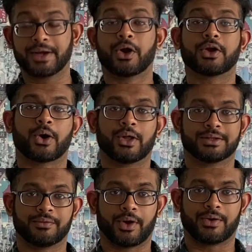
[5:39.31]
got all the
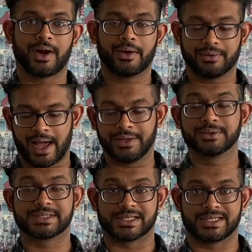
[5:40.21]
water out. I
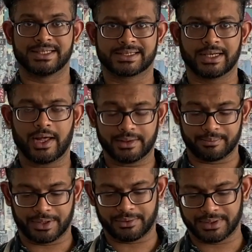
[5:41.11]
used a cheesecloth,
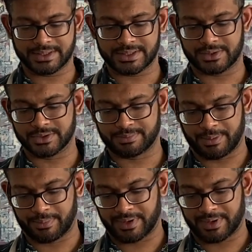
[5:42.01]
but you can just use paper